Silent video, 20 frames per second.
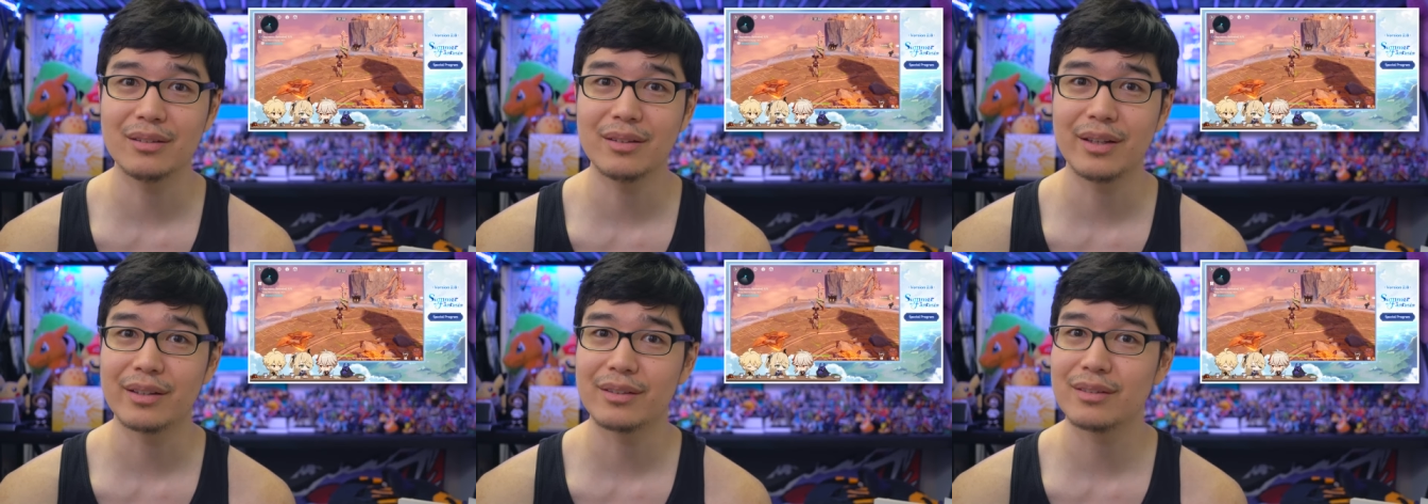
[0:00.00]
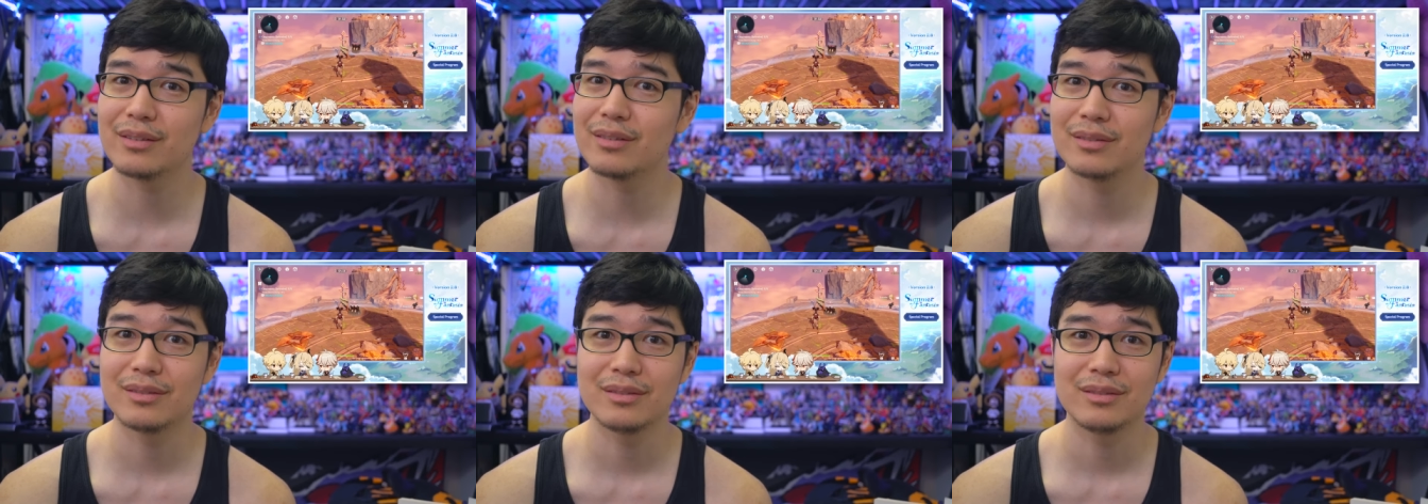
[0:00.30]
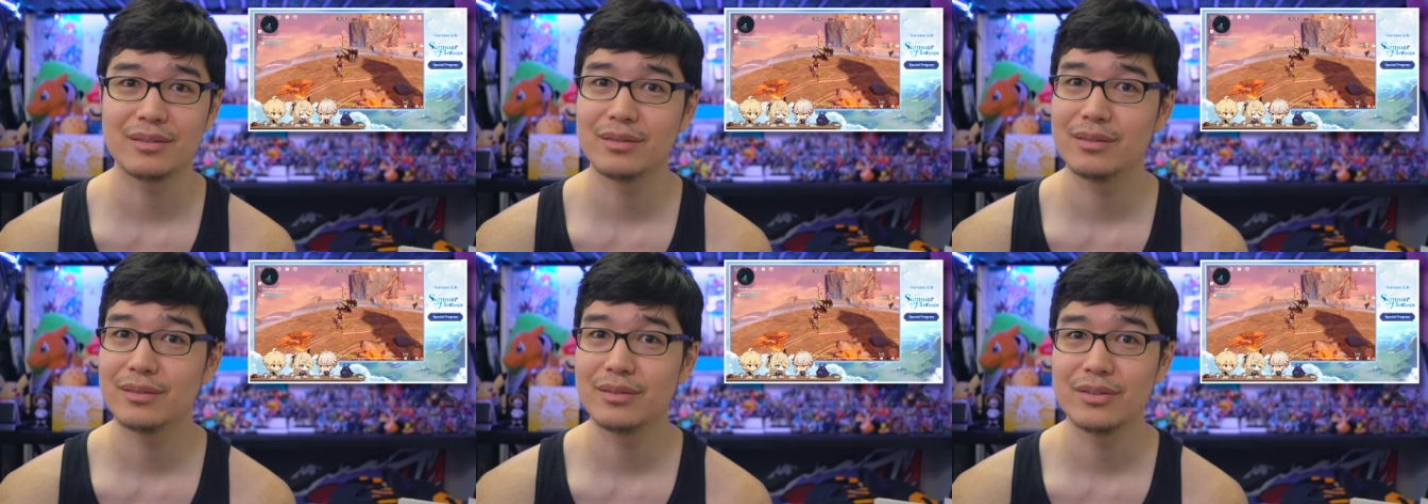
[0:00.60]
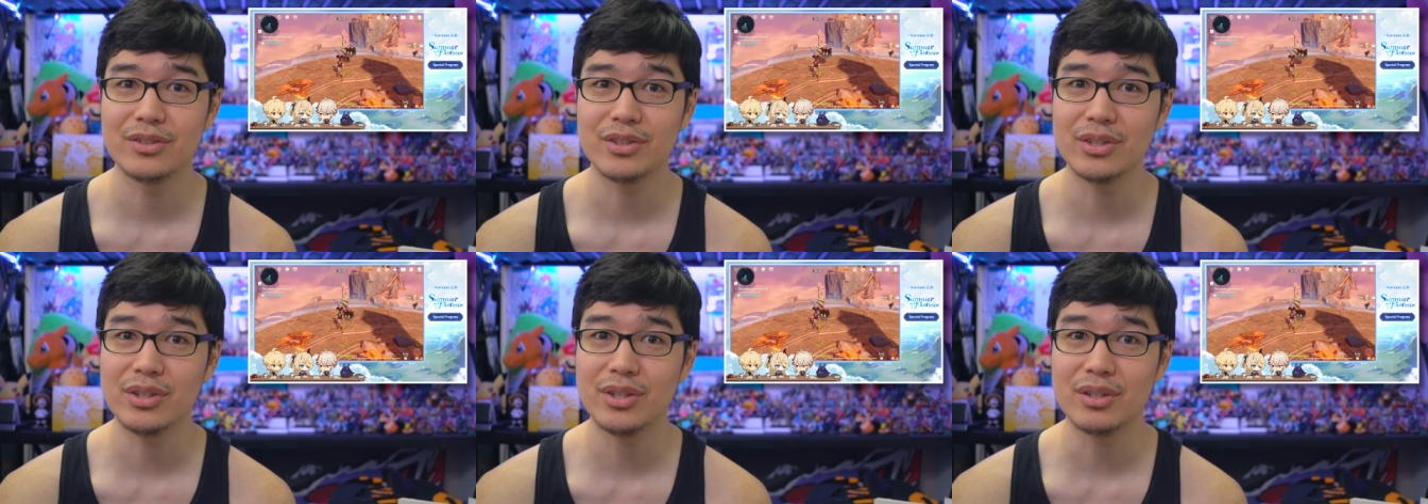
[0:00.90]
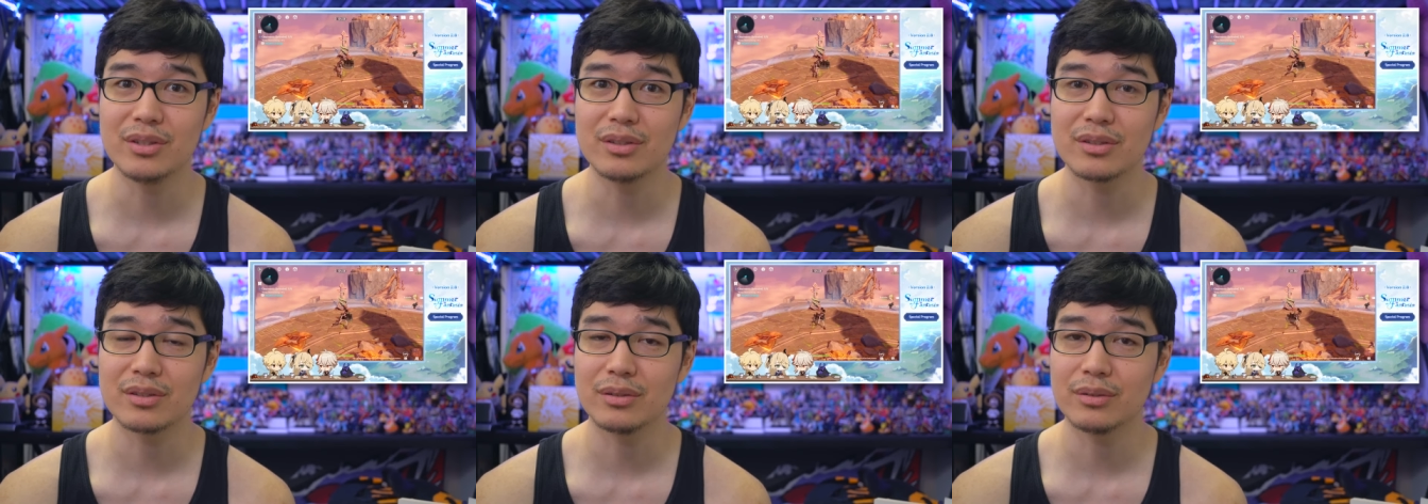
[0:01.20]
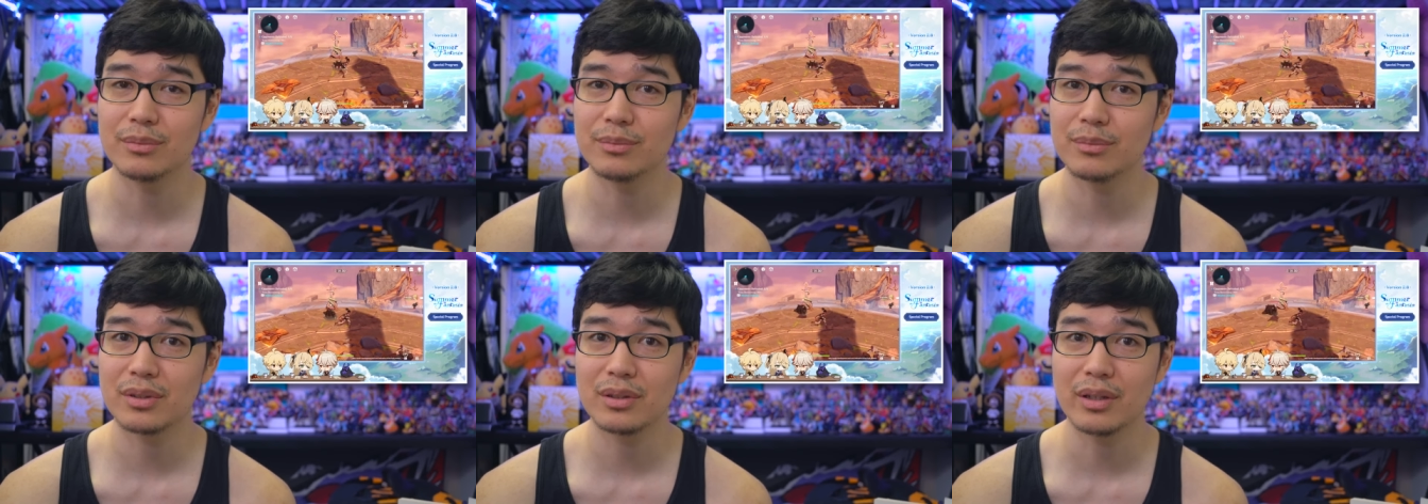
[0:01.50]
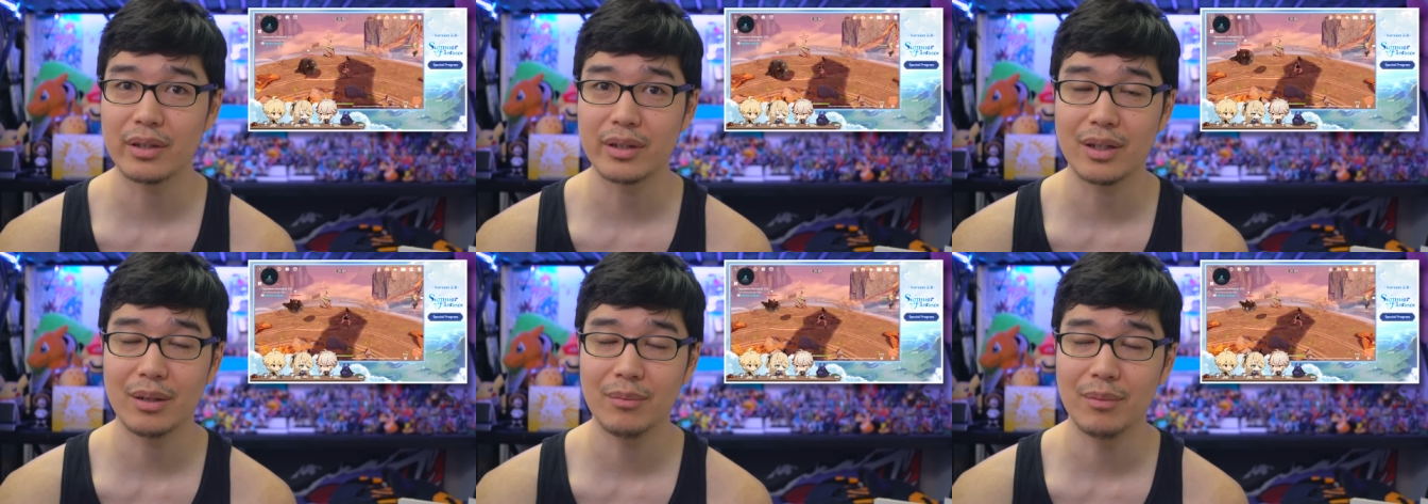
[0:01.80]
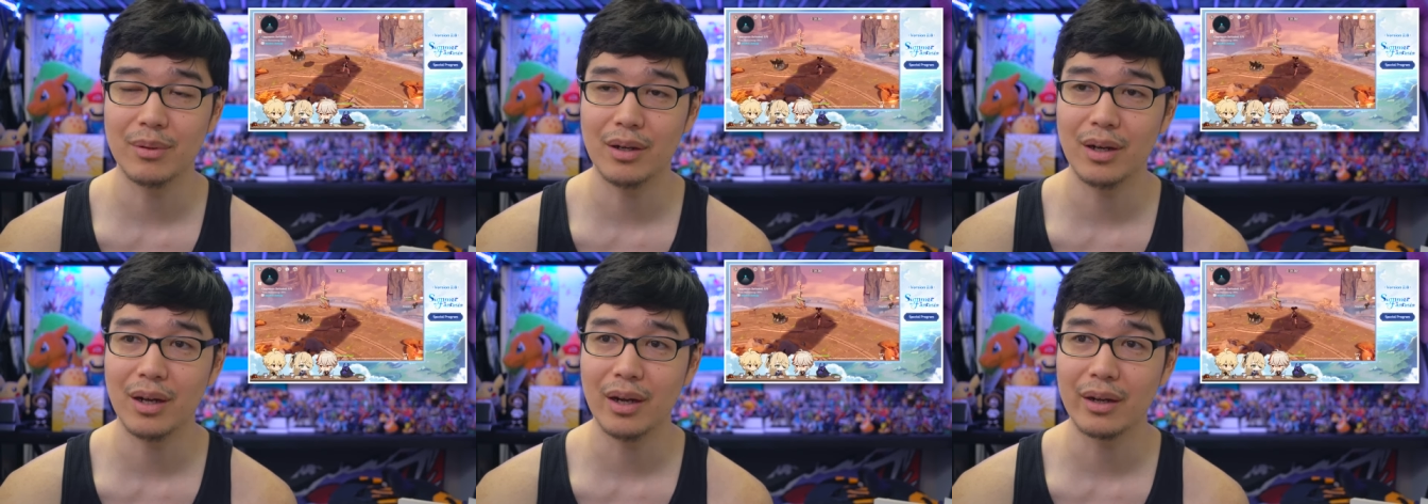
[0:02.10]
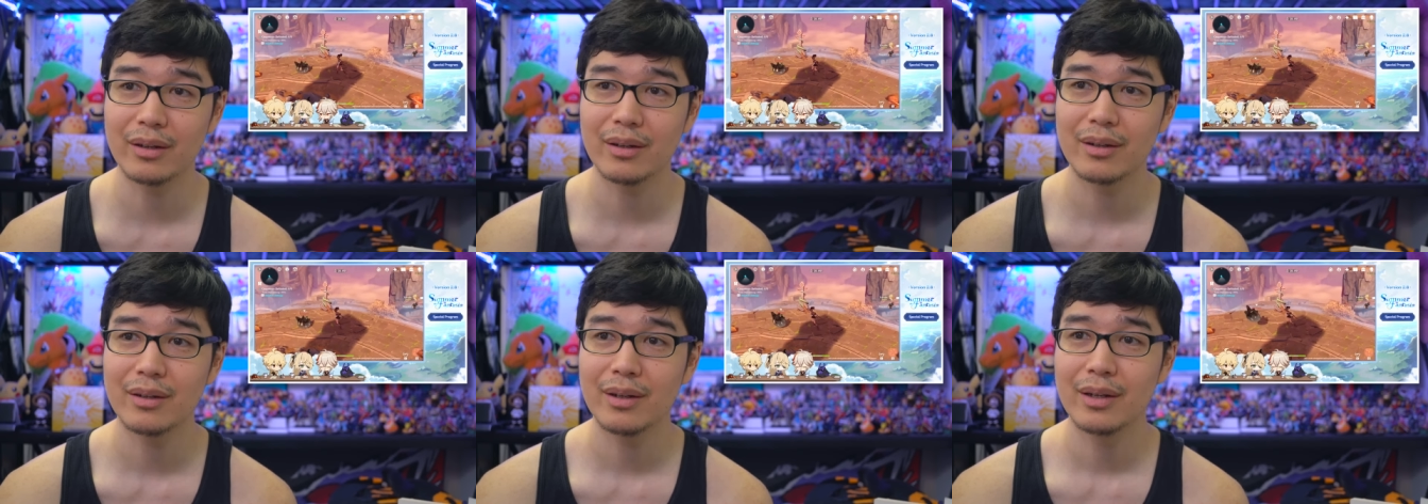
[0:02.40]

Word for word: Like, jeez, like come on.